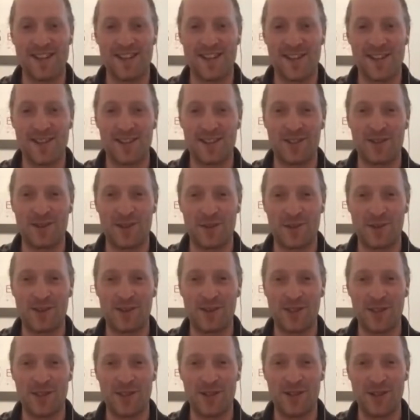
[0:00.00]
down at the coast
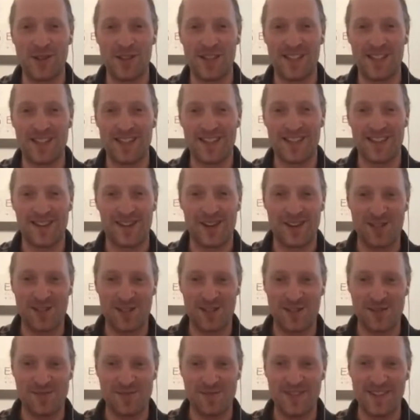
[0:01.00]
too?
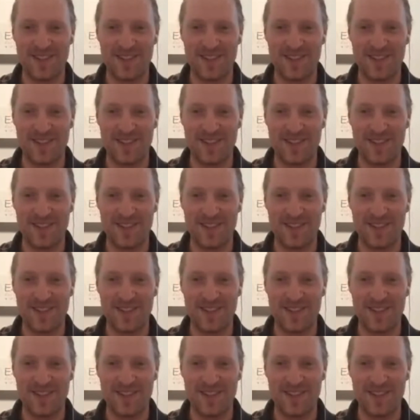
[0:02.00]
Awesome.